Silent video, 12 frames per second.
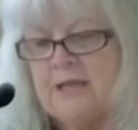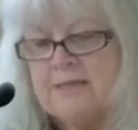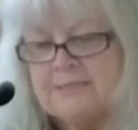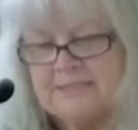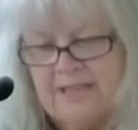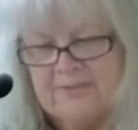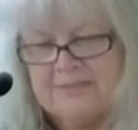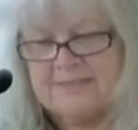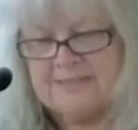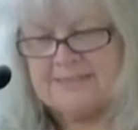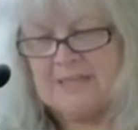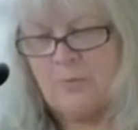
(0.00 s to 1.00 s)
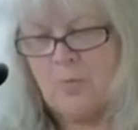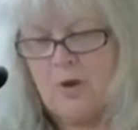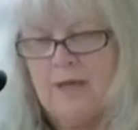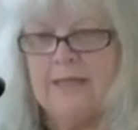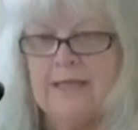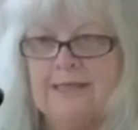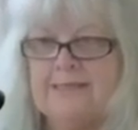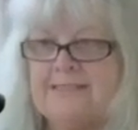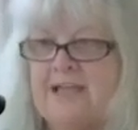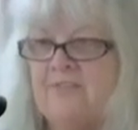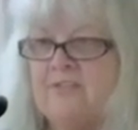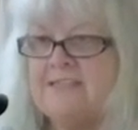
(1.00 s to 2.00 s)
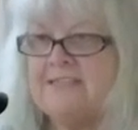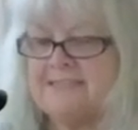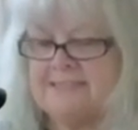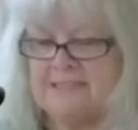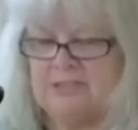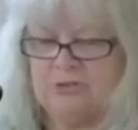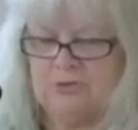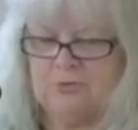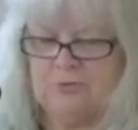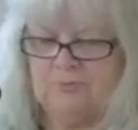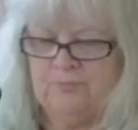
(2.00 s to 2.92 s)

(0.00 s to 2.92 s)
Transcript: 761 and 762.